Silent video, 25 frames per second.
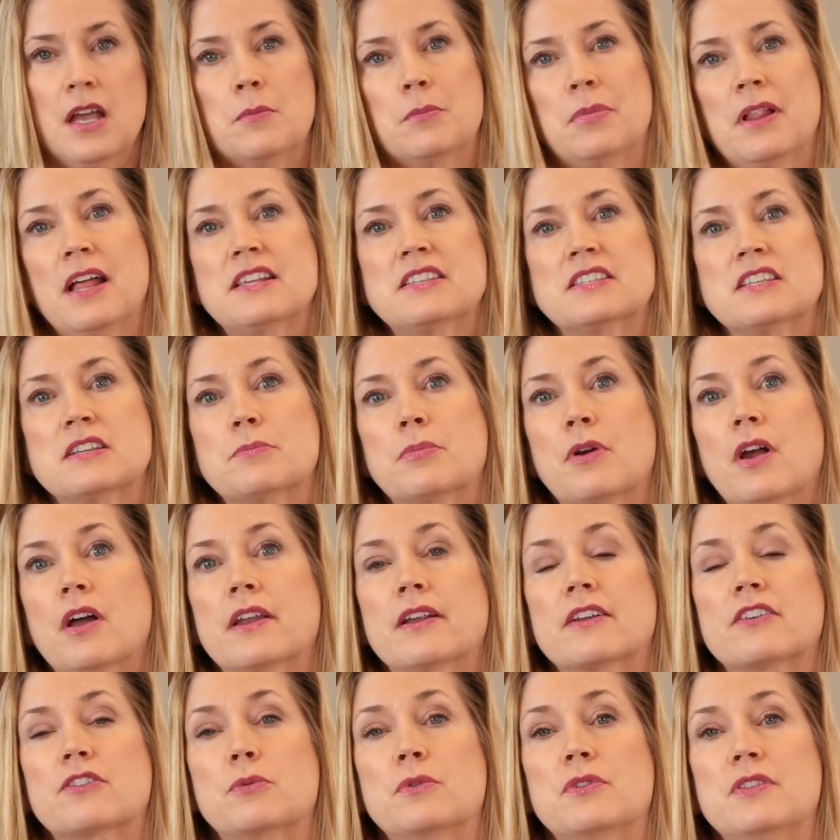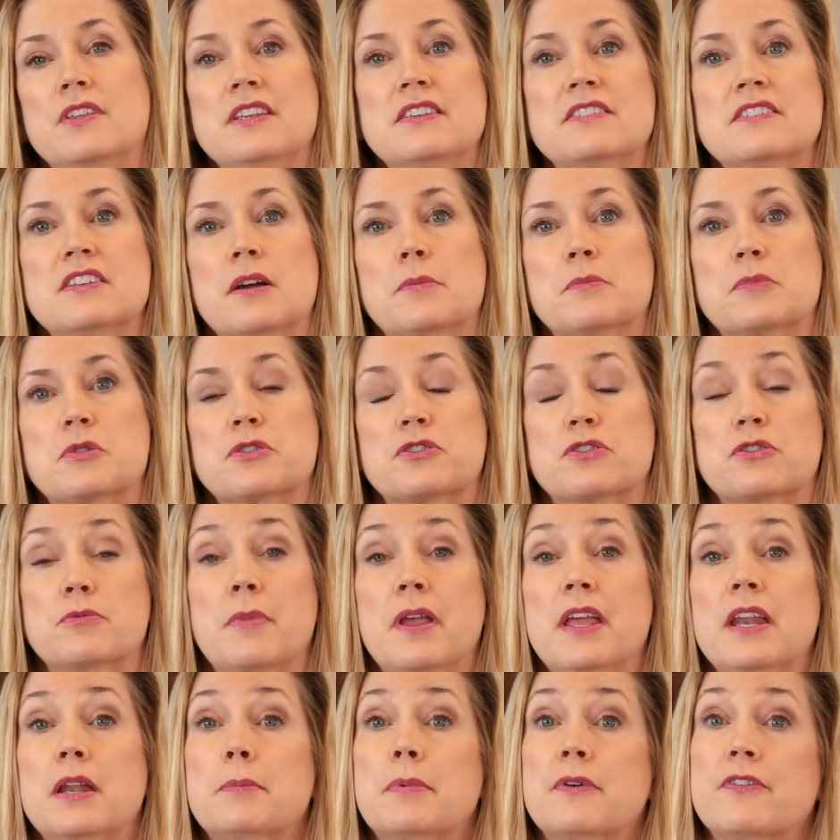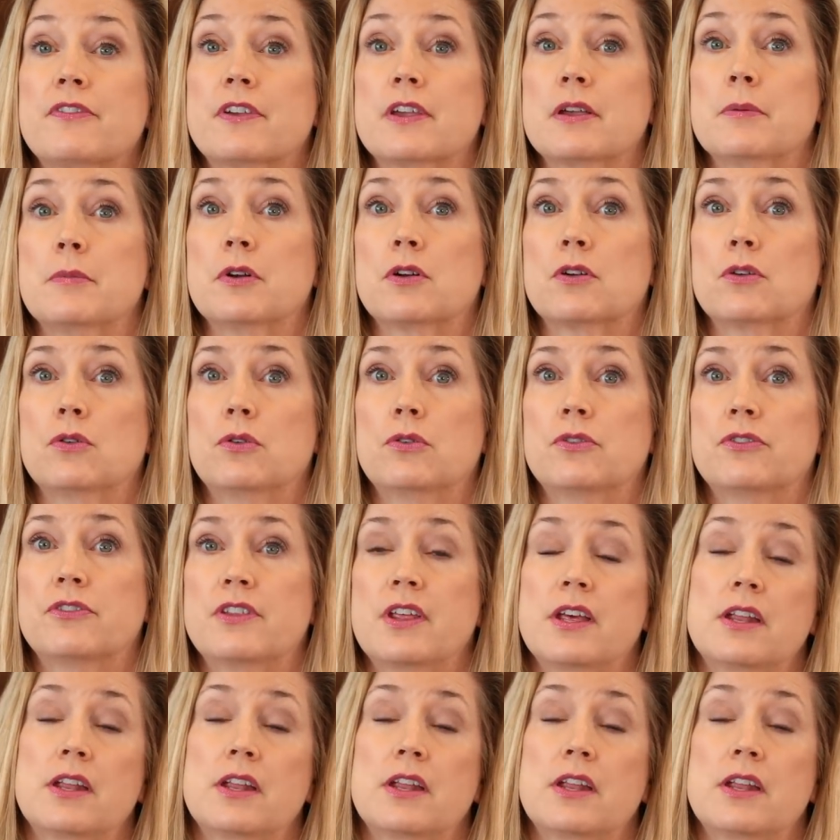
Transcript: Plastic products with these numbers are made up of chemicals